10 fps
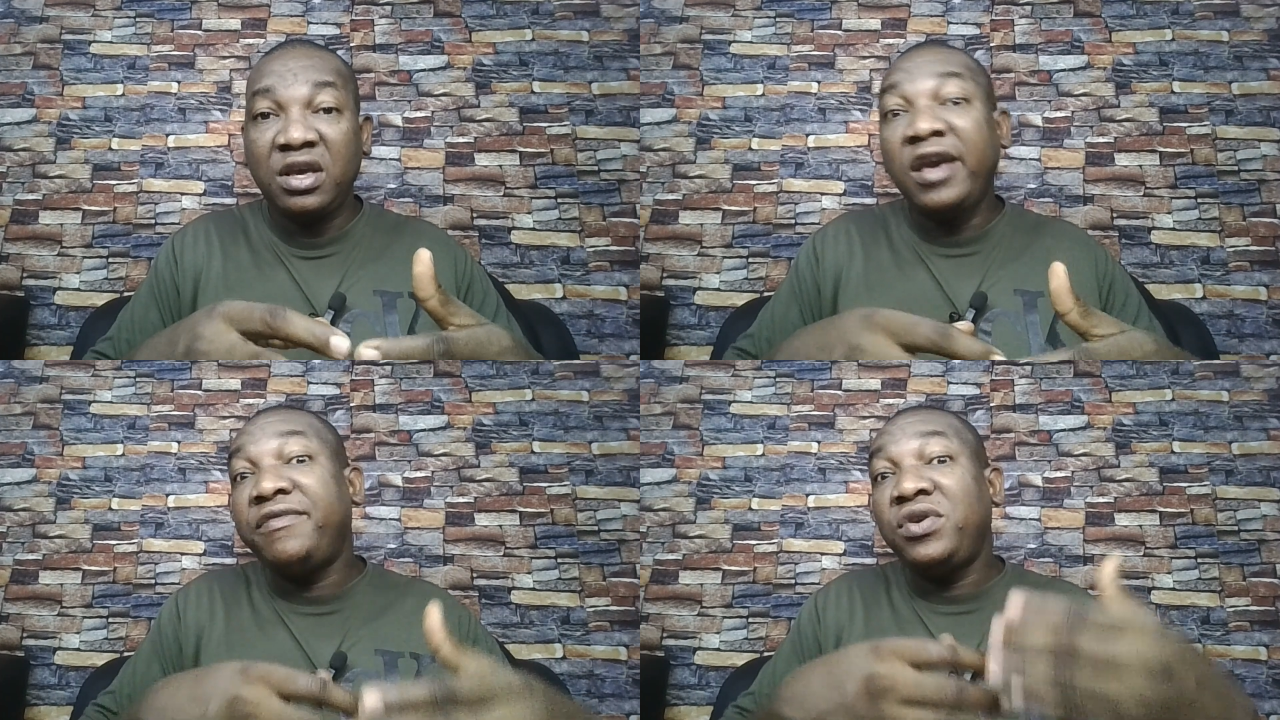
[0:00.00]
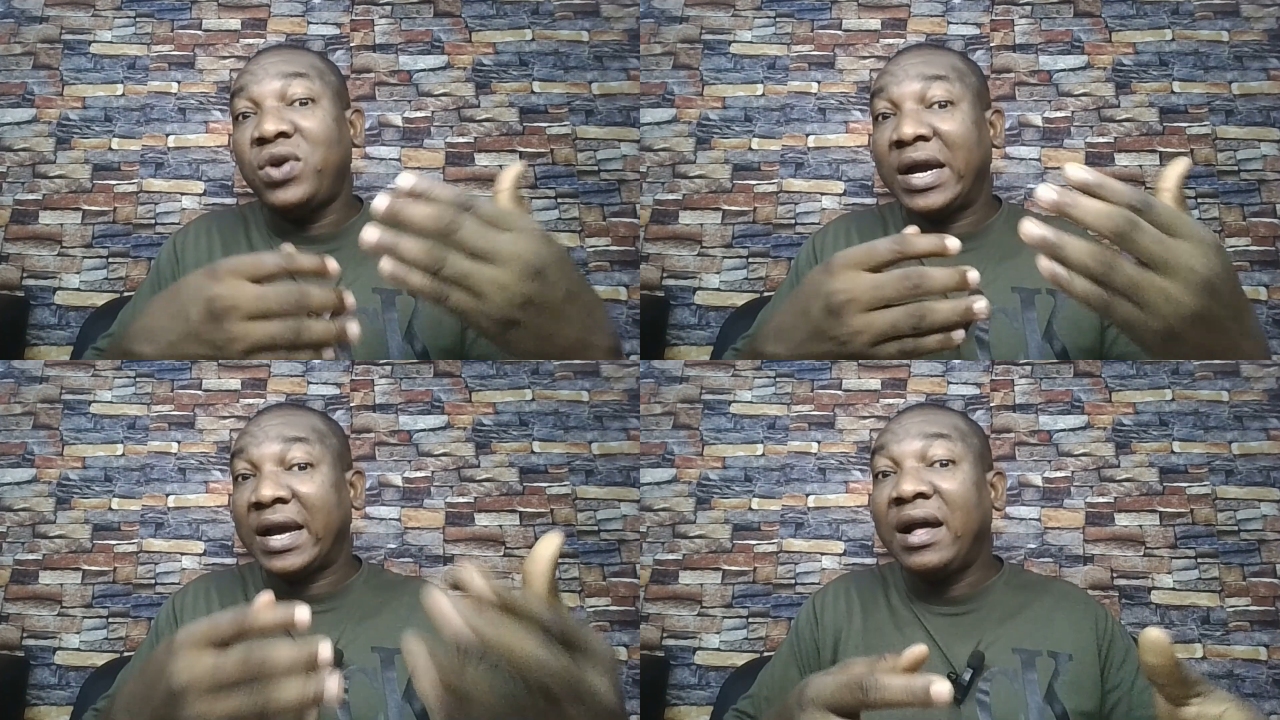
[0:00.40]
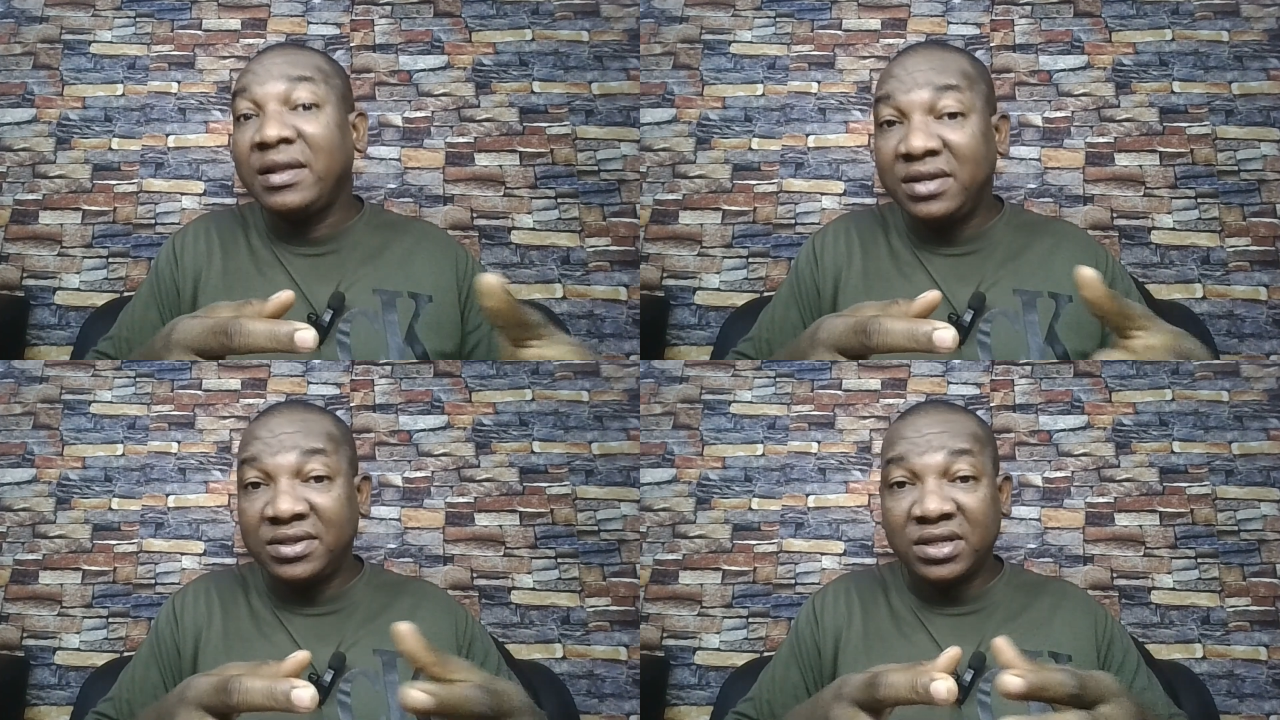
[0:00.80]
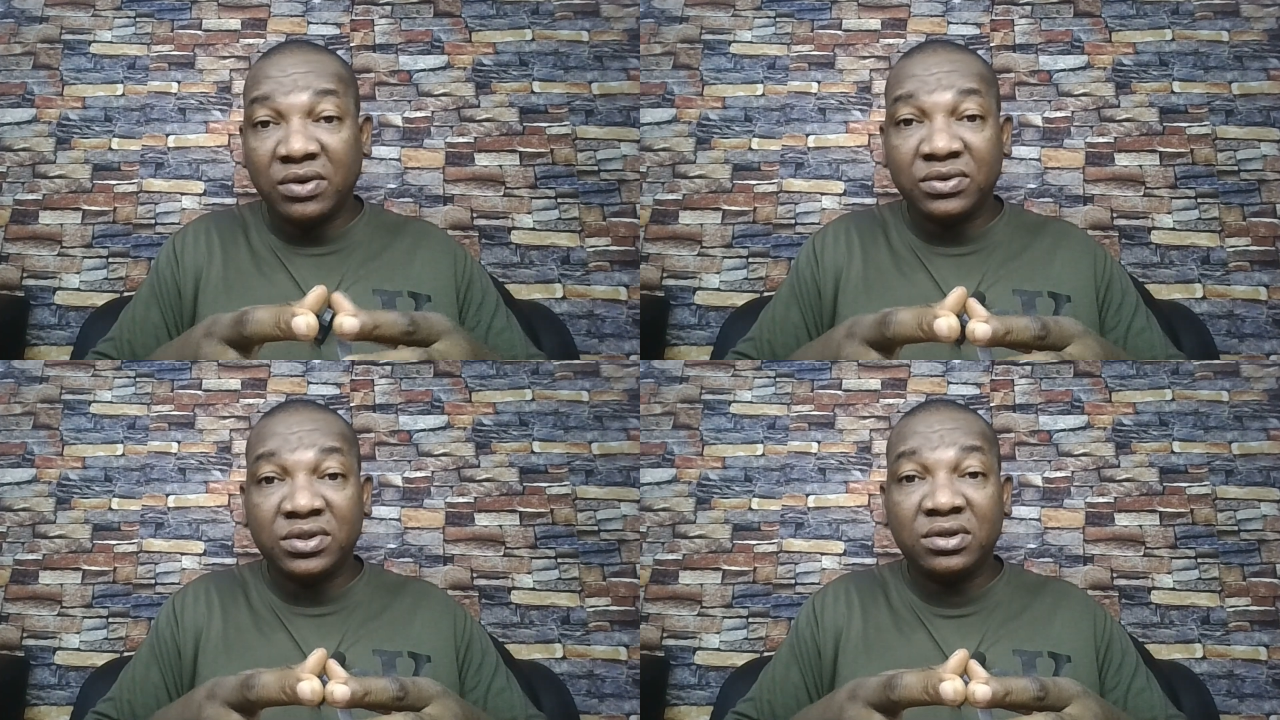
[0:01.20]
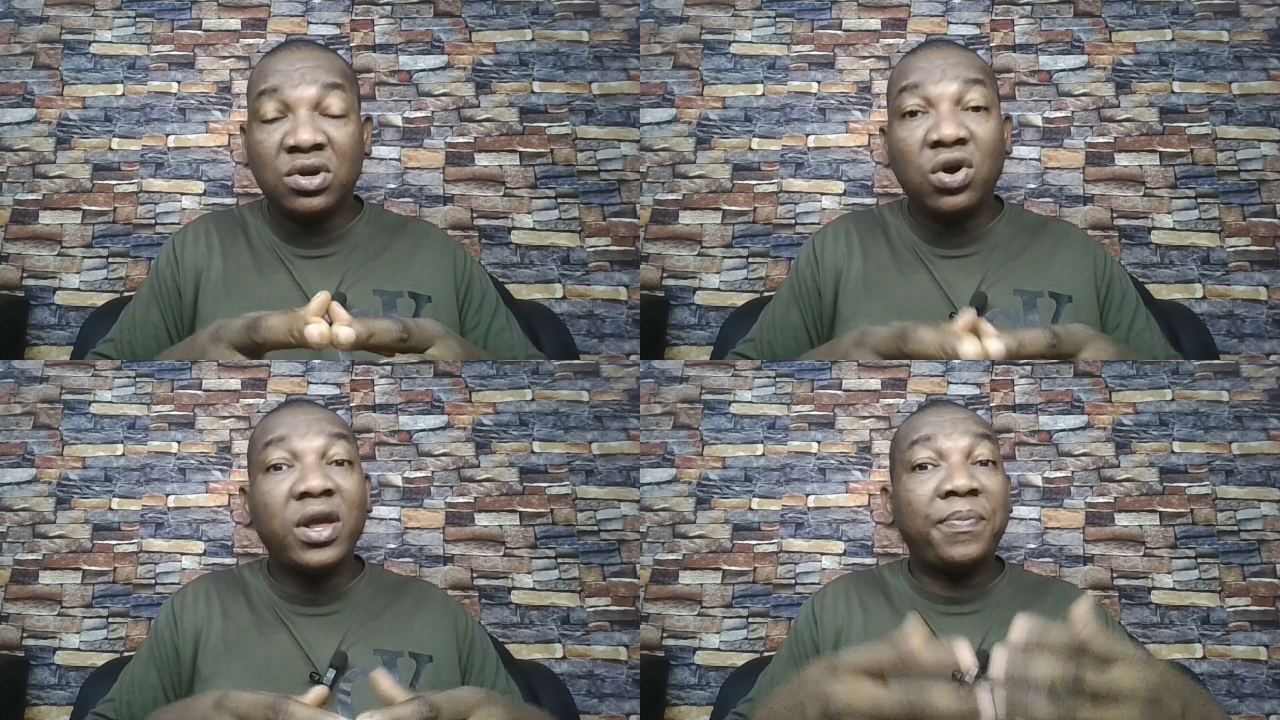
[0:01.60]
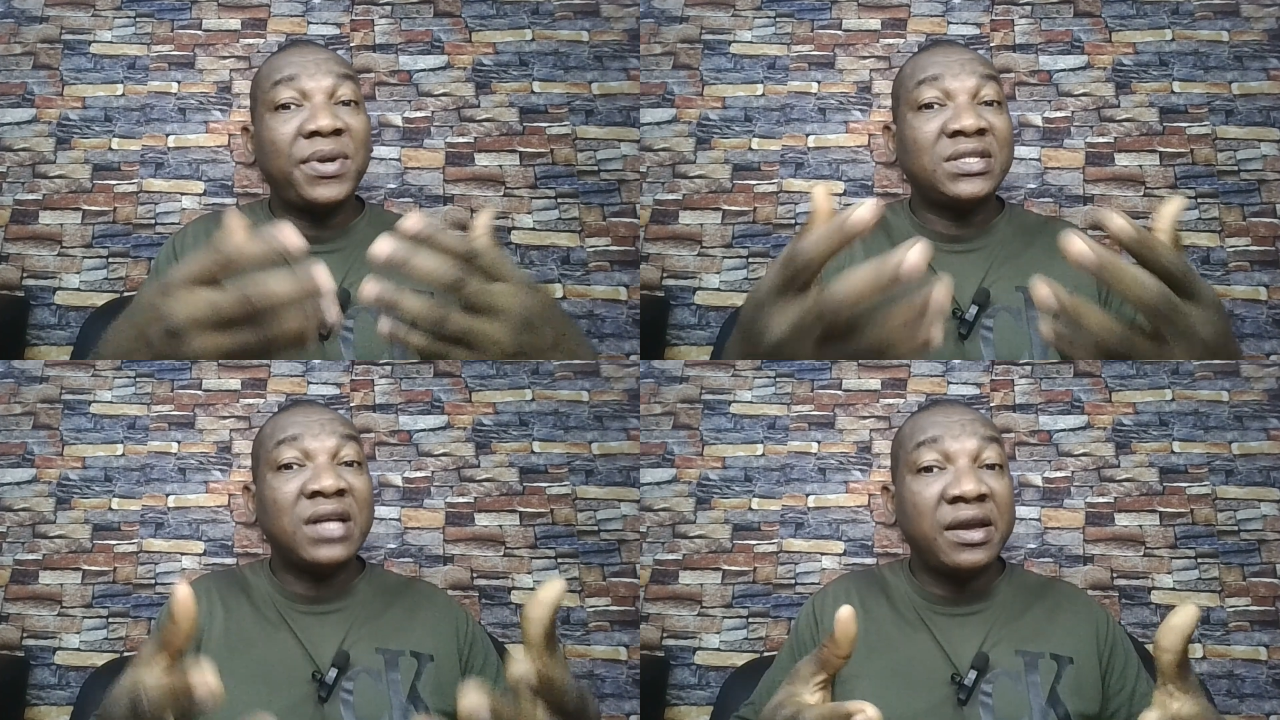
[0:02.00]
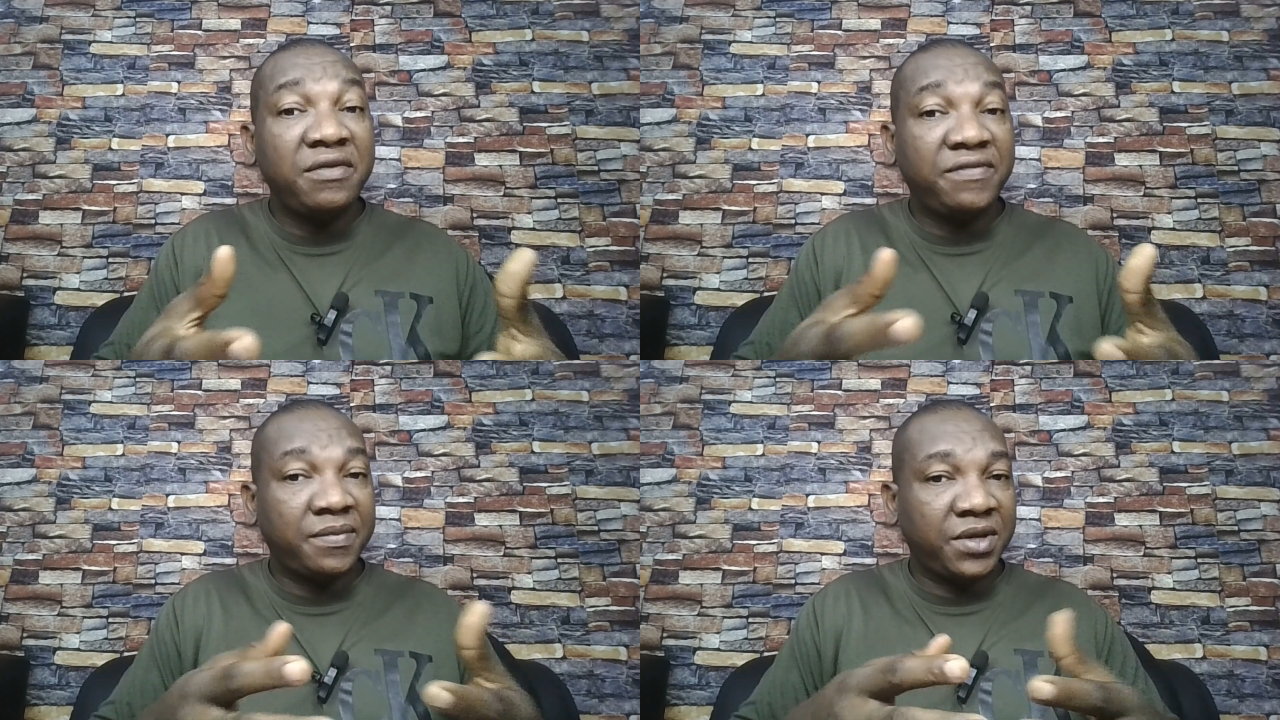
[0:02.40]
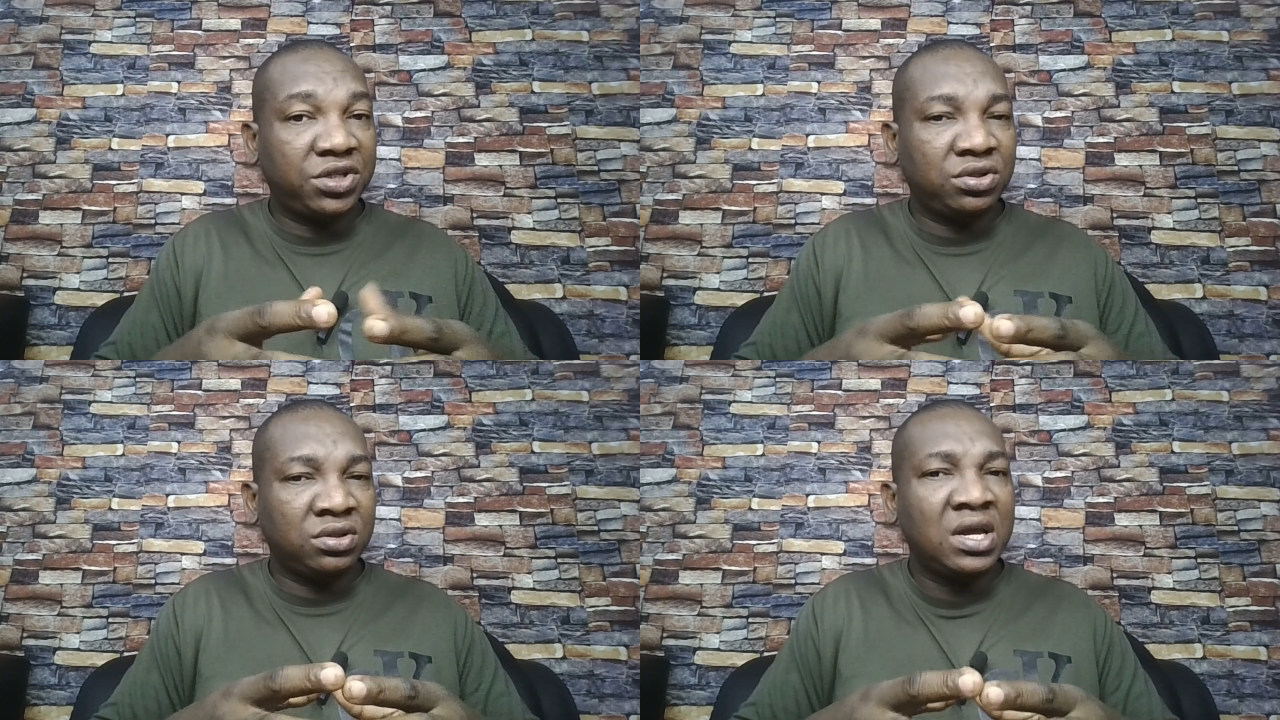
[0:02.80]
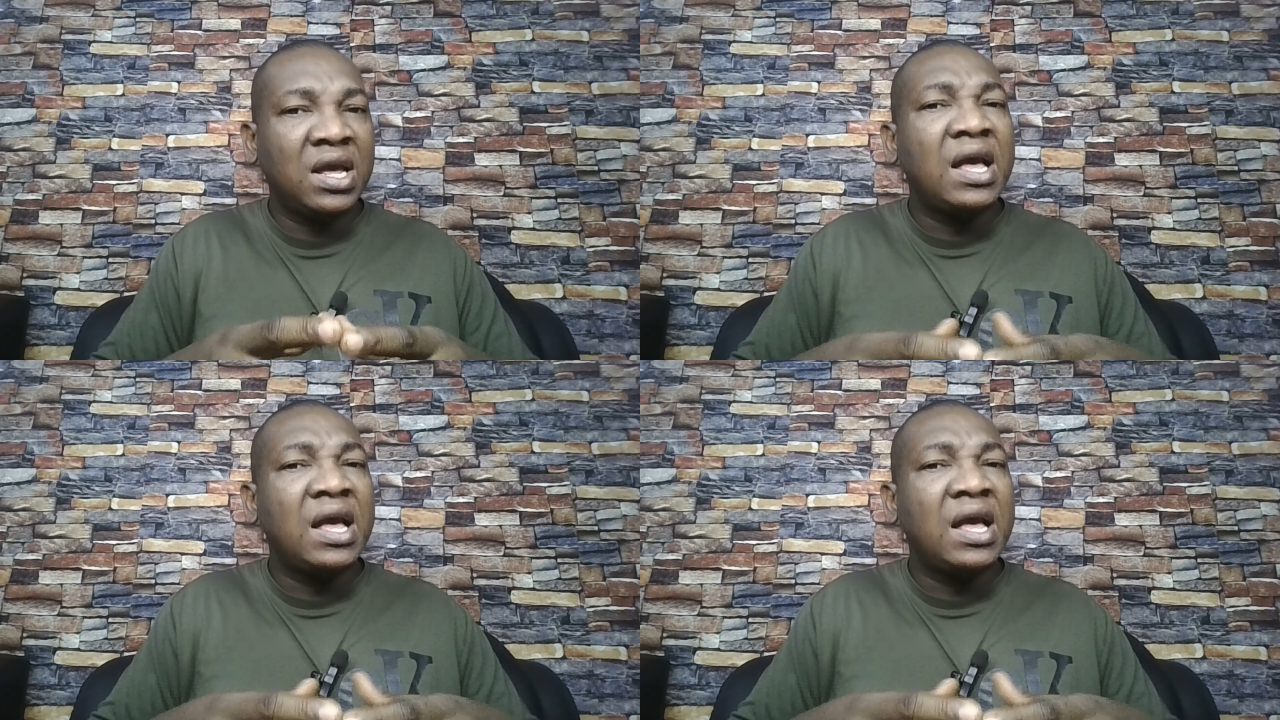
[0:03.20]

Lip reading: even your card details or your personal information,